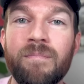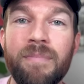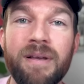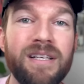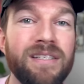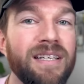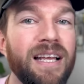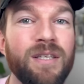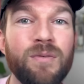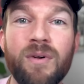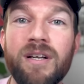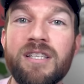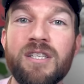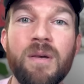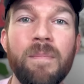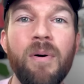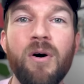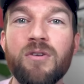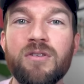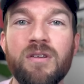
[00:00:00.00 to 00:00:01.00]
because that's what it's
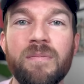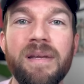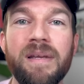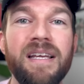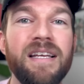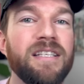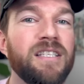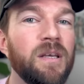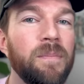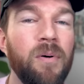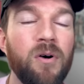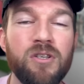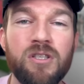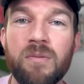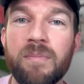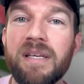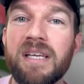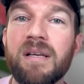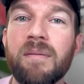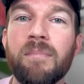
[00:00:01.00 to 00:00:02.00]
supposed to be. It's supposed to
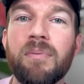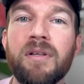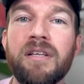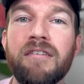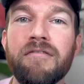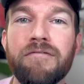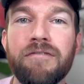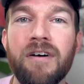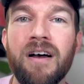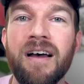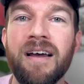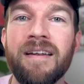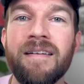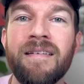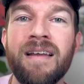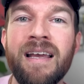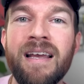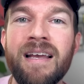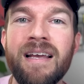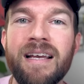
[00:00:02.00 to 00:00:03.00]
be complete fun.
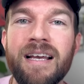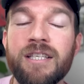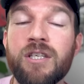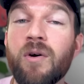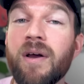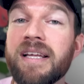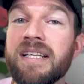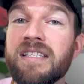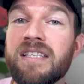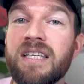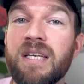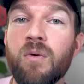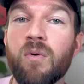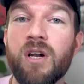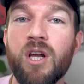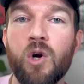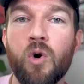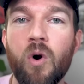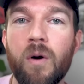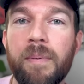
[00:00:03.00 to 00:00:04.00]
And so I can see
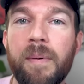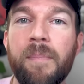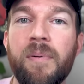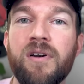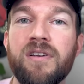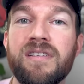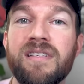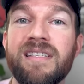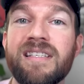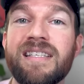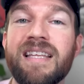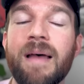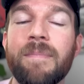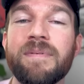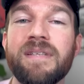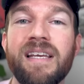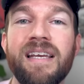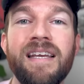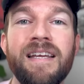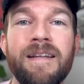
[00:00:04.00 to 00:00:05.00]
when a corporate person
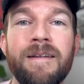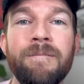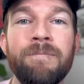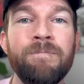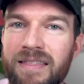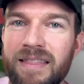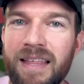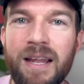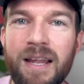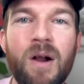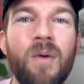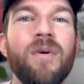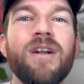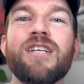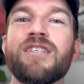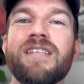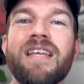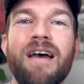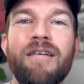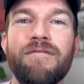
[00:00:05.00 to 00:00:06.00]
steps in, they don't want to
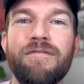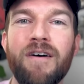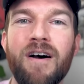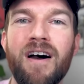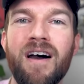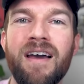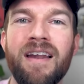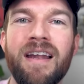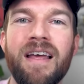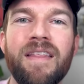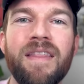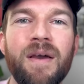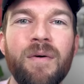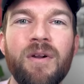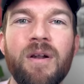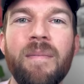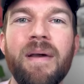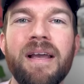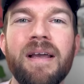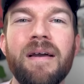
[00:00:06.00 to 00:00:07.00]
just have fun, they
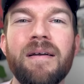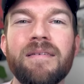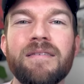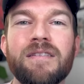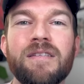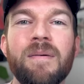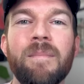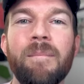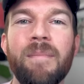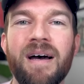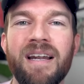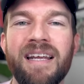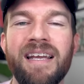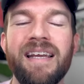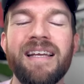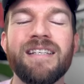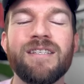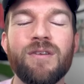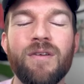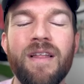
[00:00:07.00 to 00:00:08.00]
want to make some
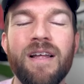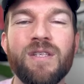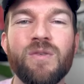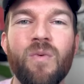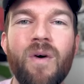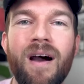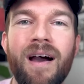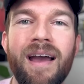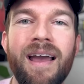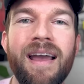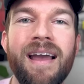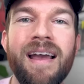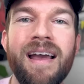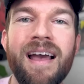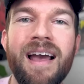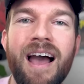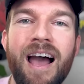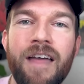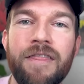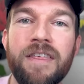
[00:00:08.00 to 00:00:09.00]
money. And so that's why
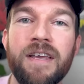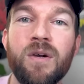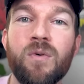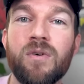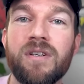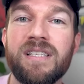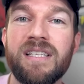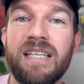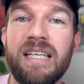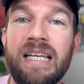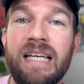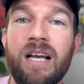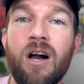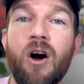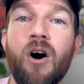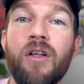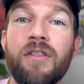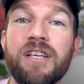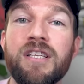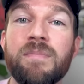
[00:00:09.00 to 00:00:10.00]
I think we're seeing
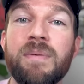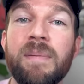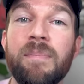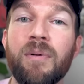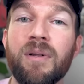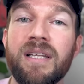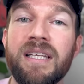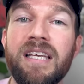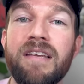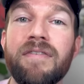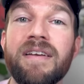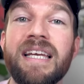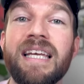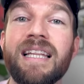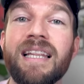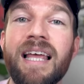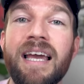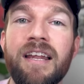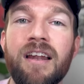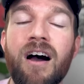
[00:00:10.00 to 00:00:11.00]
all these people leave and
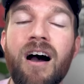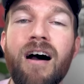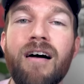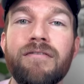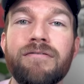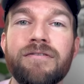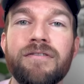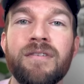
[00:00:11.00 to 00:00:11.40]
get laid off.